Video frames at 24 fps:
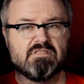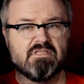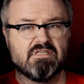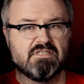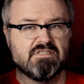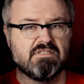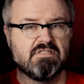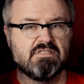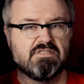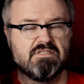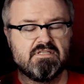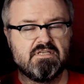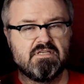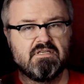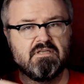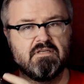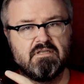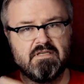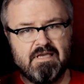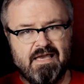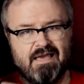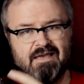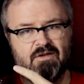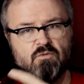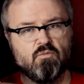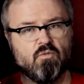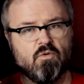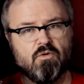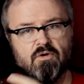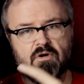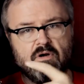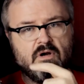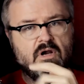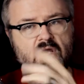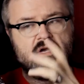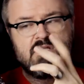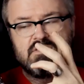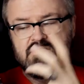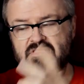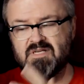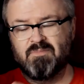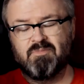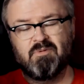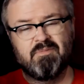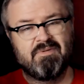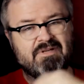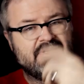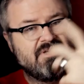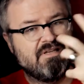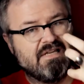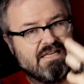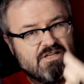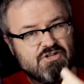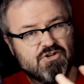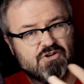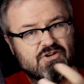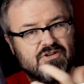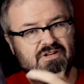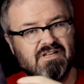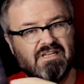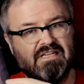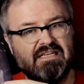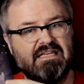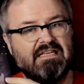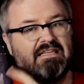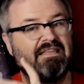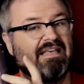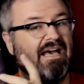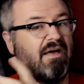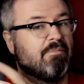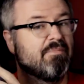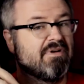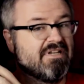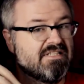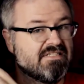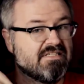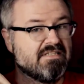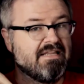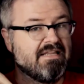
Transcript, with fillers: This is the Gang War supplement, and you're going to need that. But it's